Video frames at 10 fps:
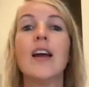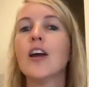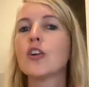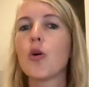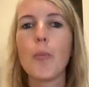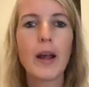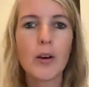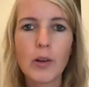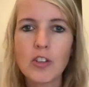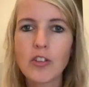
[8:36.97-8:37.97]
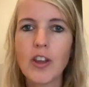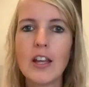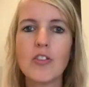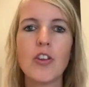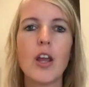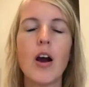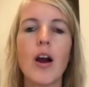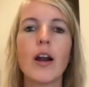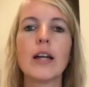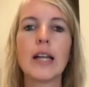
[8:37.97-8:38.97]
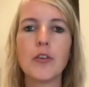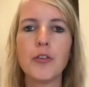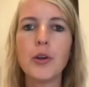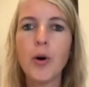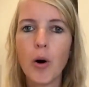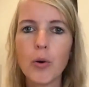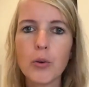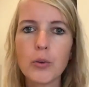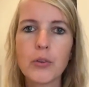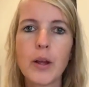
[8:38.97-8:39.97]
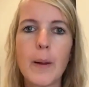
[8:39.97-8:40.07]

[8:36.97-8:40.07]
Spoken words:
no matter which stage they are, they feel whole.